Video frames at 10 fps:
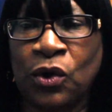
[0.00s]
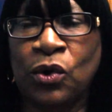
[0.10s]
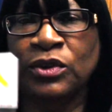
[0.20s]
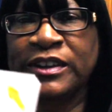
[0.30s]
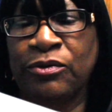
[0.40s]

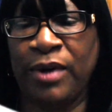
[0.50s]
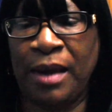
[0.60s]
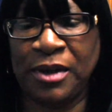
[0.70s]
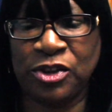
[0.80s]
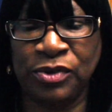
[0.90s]
old
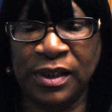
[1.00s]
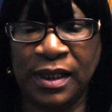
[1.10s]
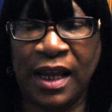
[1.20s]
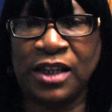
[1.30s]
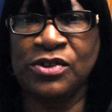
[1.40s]
ceramic tree
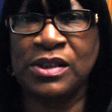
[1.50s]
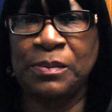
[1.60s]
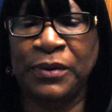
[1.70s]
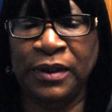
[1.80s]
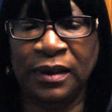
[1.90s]
that I
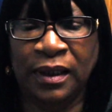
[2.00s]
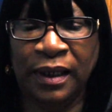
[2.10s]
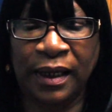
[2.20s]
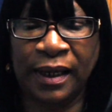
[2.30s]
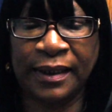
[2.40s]
usually put
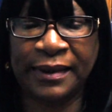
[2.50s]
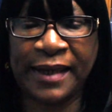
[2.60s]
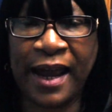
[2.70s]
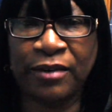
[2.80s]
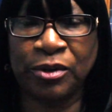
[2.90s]
in the
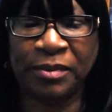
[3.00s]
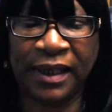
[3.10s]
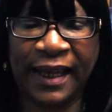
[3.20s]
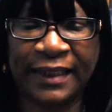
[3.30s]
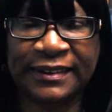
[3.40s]
dining room, and
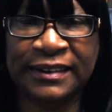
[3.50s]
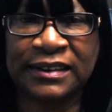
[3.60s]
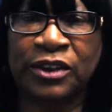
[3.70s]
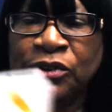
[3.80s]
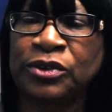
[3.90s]
it has
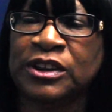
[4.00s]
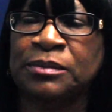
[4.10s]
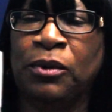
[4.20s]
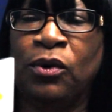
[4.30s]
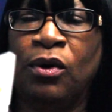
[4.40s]
these little
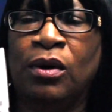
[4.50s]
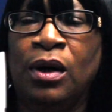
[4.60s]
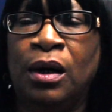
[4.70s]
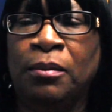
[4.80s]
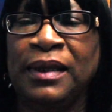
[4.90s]
small
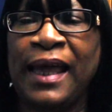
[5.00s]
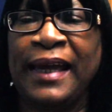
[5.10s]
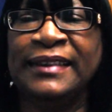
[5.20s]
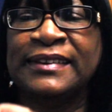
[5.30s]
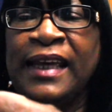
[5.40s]

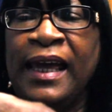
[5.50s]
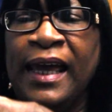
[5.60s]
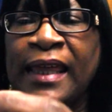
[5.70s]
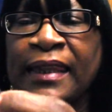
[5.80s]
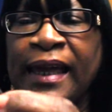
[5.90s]
lights.
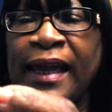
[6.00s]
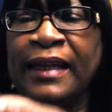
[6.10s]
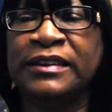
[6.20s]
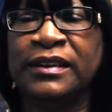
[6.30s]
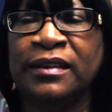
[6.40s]
And
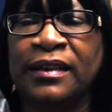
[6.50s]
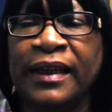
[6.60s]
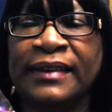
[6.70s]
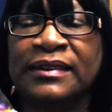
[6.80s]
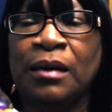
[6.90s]
last year, the
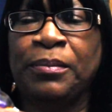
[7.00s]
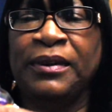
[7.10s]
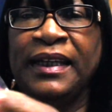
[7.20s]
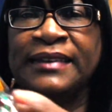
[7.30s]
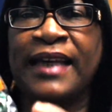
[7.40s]
last couple
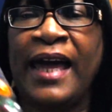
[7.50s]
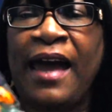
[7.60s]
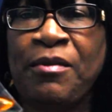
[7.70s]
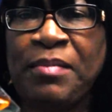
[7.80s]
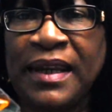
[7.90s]
of years, I
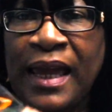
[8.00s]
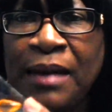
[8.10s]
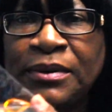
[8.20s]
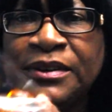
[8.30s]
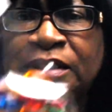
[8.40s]
haven't been able